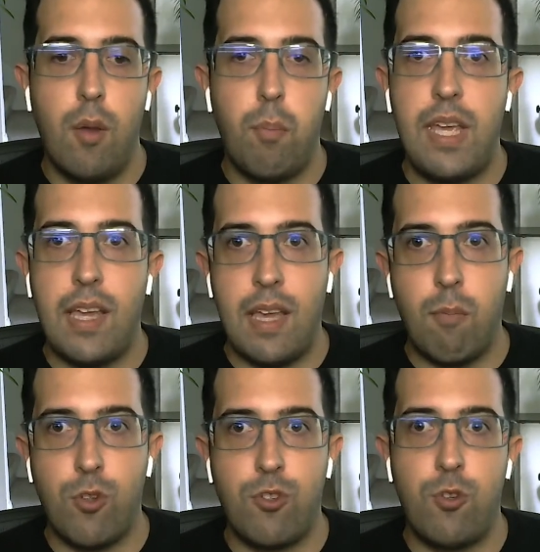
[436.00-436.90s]
being
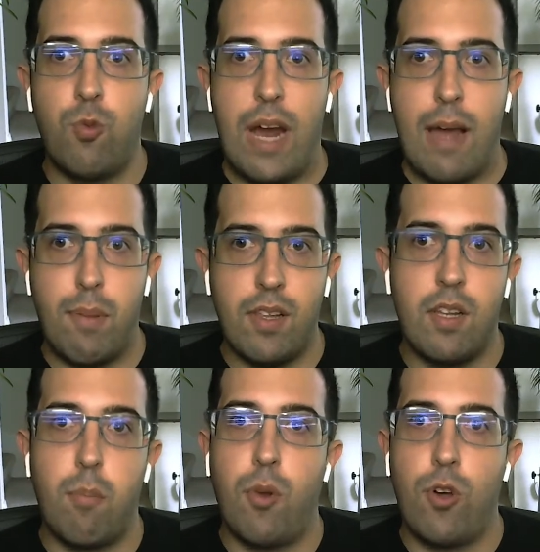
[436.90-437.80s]
able to rapidly
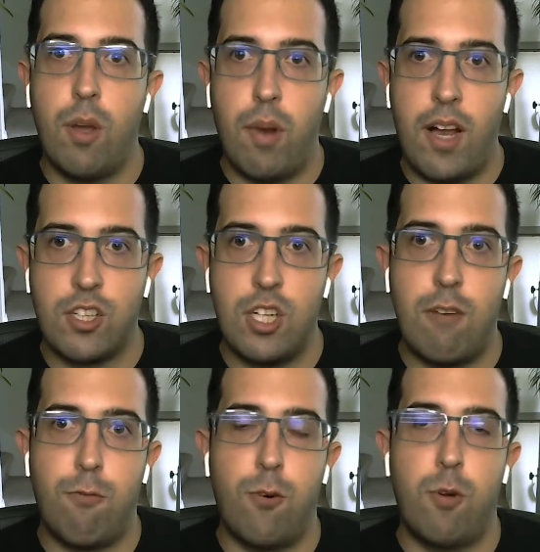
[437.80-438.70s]
deploy a
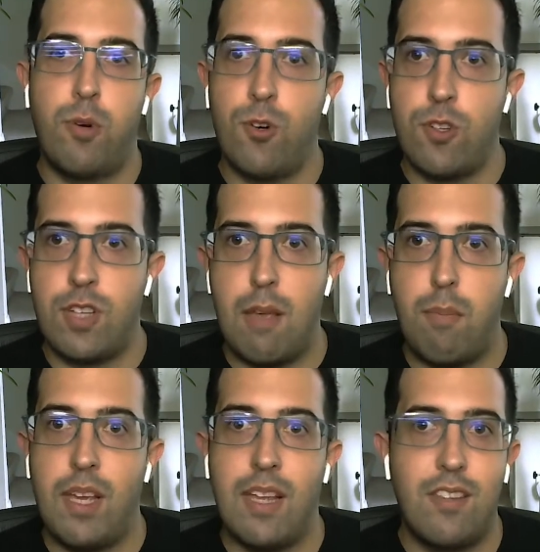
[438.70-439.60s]
blockchain for
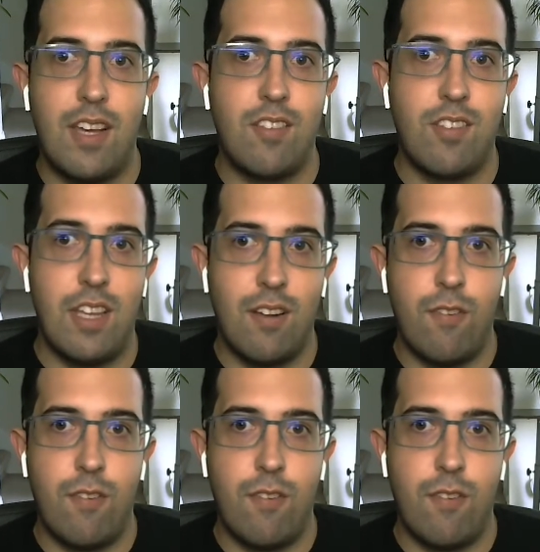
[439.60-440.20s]
prototyping and testing.